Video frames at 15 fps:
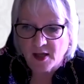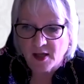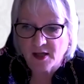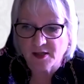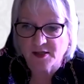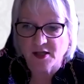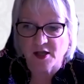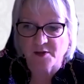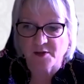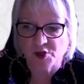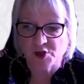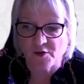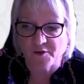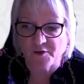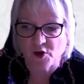in terms
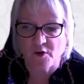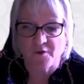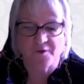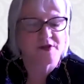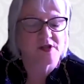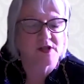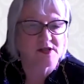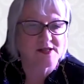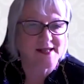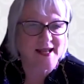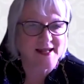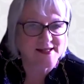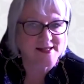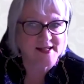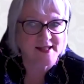of confidence
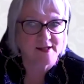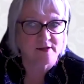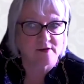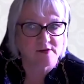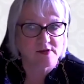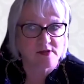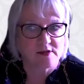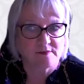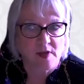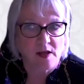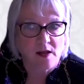and skills?